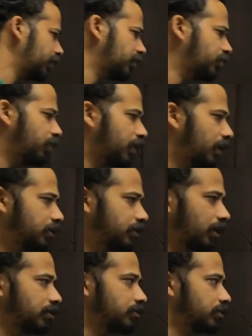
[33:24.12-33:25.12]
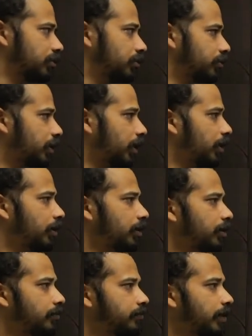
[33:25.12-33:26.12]
somewhere else also. Okay,
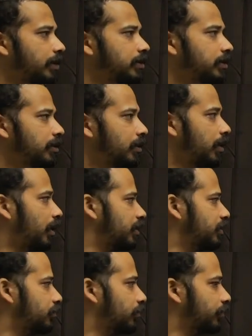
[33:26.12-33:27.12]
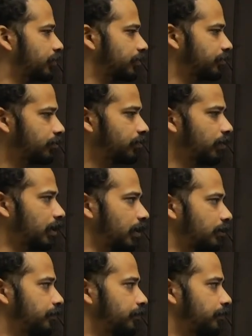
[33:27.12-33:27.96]
fine. Any question quickly?